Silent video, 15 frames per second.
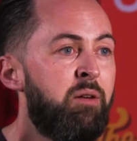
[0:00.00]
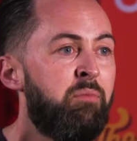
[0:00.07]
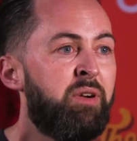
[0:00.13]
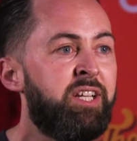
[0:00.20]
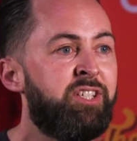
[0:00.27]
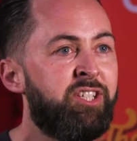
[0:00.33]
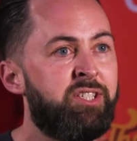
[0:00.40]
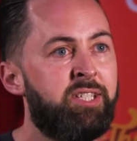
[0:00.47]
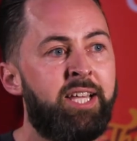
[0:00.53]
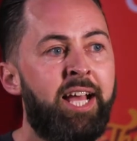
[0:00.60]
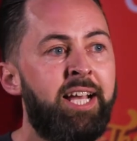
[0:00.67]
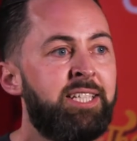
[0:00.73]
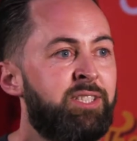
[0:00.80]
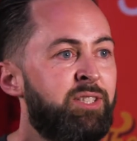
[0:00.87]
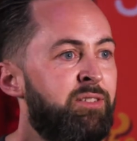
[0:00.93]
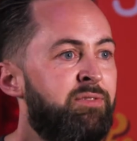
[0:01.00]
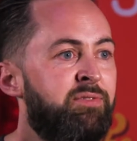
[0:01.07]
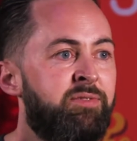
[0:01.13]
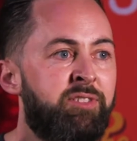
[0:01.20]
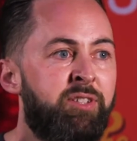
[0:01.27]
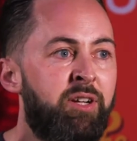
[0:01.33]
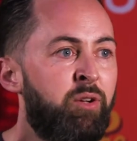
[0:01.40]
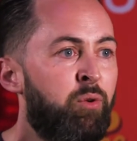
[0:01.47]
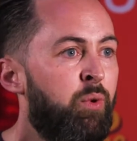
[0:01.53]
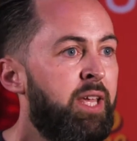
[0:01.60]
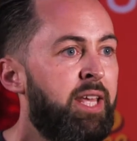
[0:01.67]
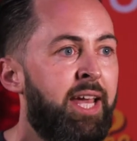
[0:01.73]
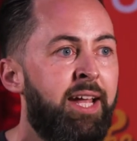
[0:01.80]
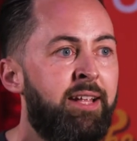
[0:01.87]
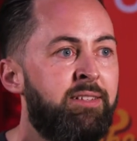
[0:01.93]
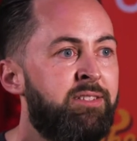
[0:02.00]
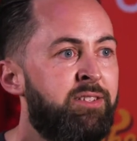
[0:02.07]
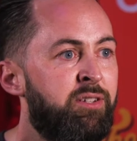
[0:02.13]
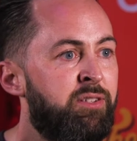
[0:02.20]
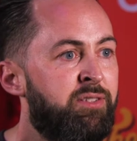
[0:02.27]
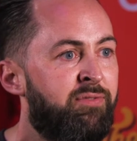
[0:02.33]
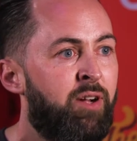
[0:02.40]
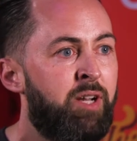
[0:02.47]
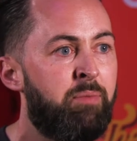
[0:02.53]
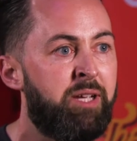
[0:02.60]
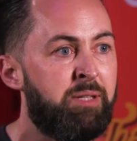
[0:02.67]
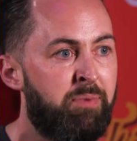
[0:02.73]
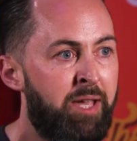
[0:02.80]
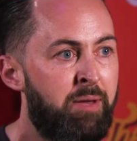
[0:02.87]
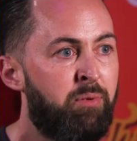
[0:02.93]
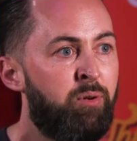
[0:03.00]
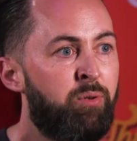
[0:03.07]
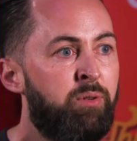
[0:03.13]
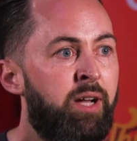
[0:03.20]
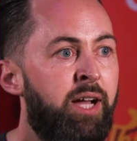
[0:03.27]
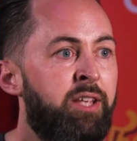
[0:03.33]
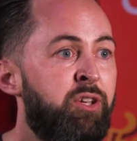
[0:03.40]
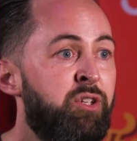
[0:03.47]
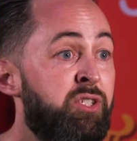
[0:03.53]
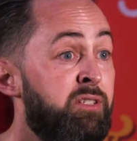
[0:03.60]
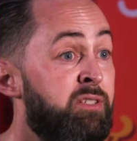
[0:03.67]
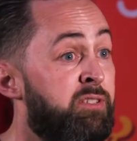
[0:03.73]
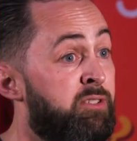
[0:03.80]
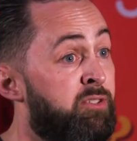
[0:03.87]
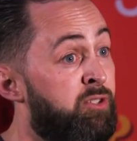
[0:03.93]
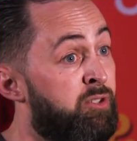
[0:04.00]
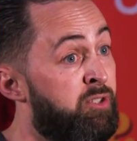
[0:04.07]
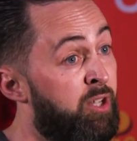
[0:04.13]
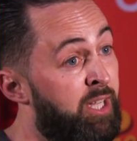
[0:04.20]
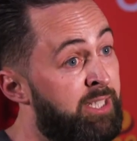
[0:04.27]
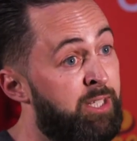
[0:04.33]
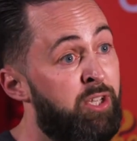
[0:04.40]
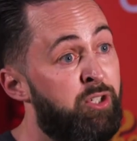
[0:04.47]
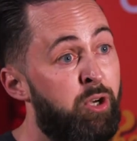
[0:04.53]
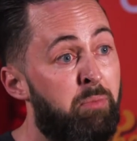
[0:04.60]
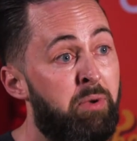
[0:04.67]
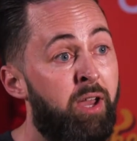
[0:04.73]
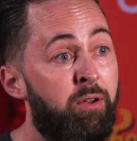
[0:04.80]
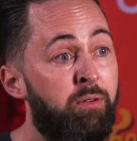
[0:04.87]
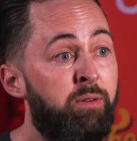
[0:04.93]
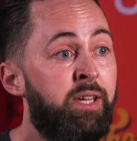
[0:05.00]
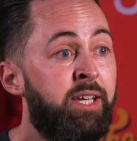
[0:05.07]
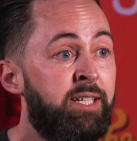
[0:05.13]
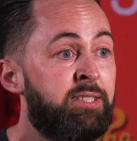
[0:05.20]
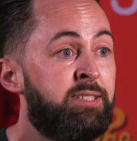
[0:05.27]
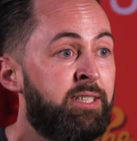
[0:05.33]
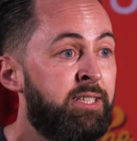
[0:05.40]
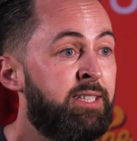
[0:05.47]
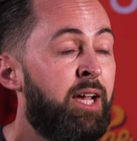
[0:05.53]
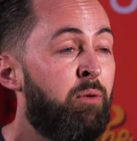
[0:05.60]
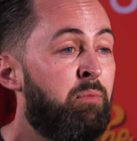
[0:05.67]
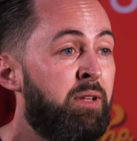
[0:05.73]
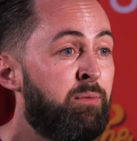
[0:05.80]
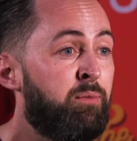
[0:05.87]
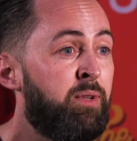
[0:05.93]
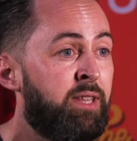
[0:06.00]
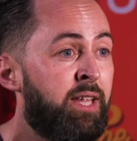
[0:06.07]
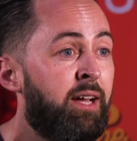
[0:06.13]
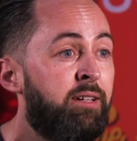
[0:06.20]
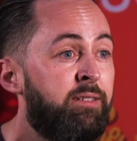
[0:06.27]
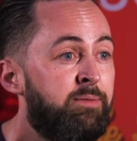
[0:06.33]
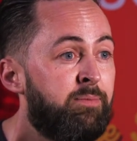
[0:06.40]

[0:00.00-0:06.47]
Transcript: But it's just a case of doing all we can to find the best people, and using sites like Jobbio is helping with that.